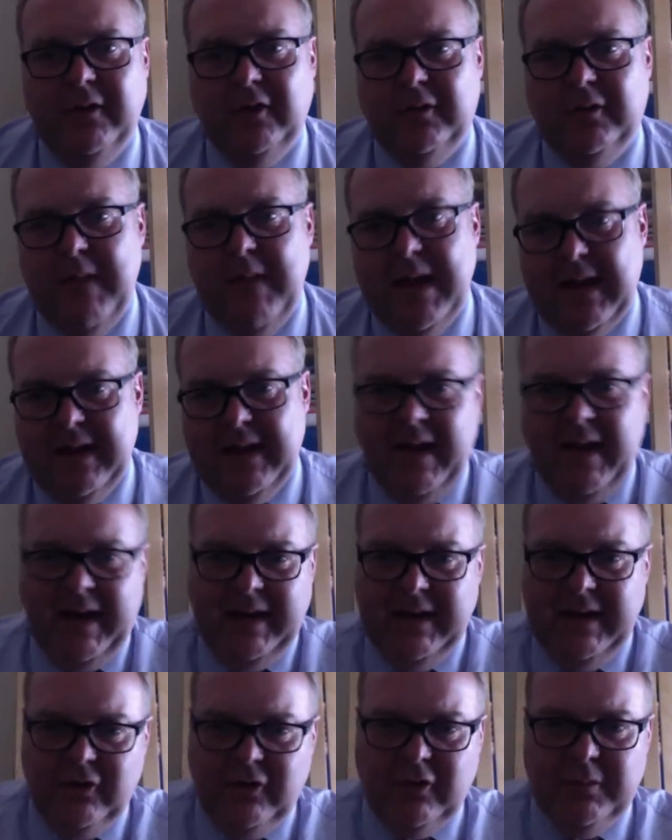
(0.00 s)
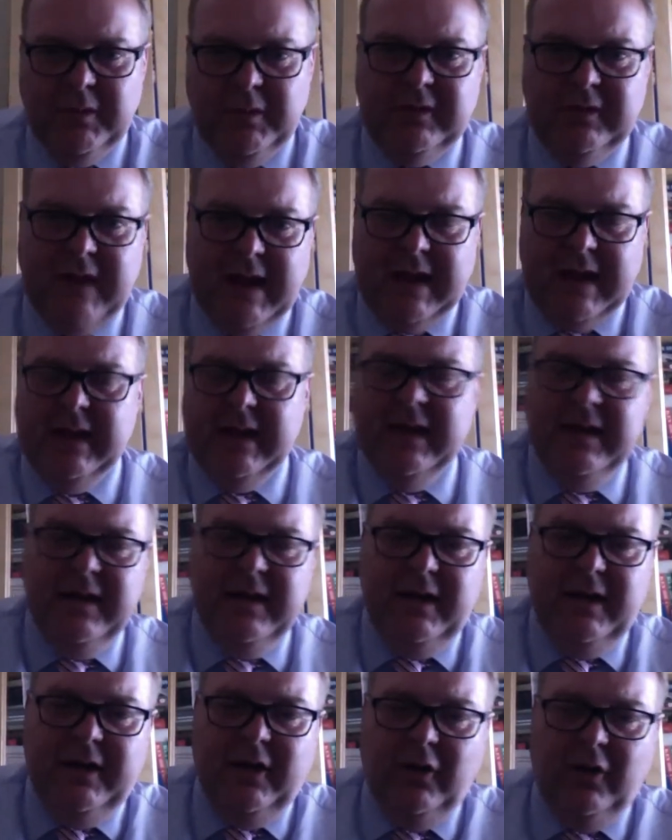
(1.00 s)
just making that initial mistake
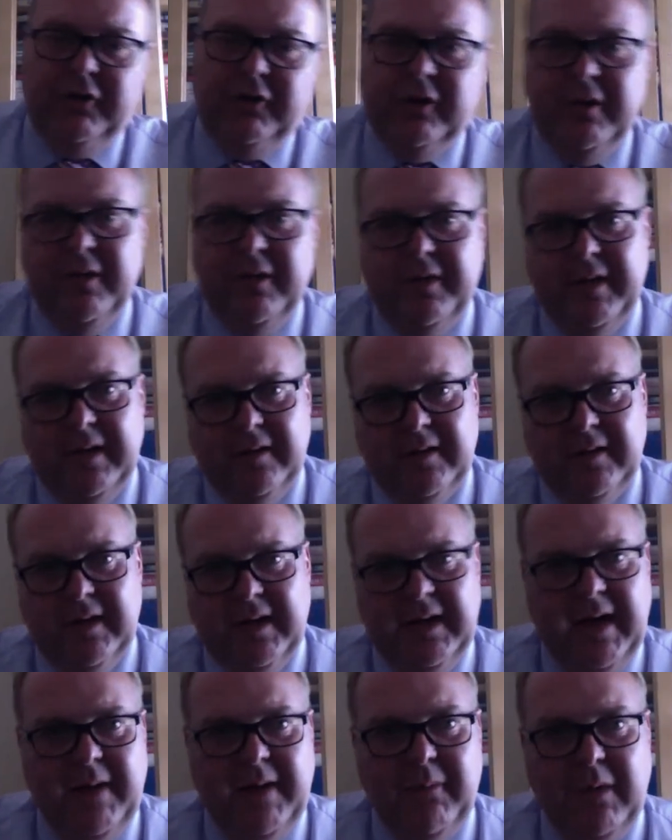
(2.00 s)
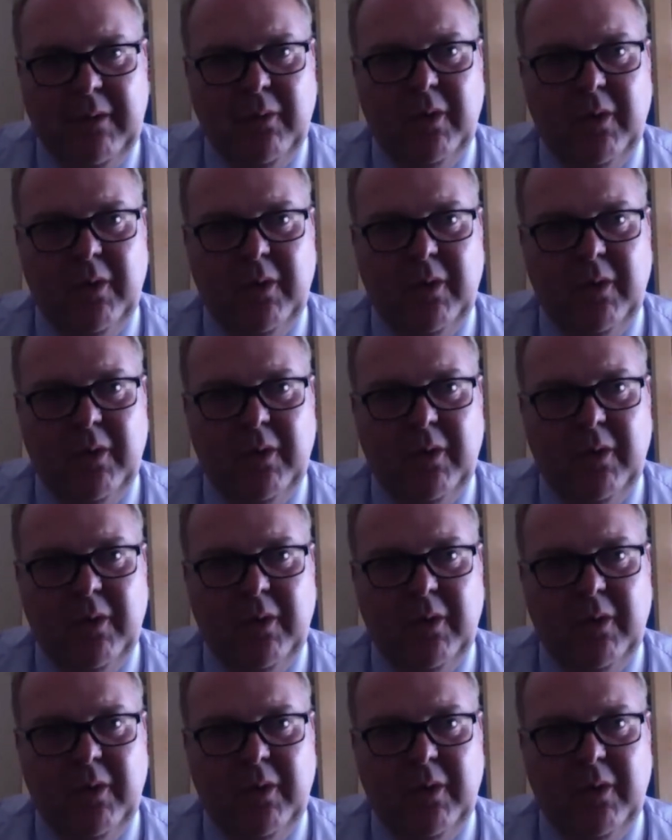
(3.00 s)
and altering things. And again, we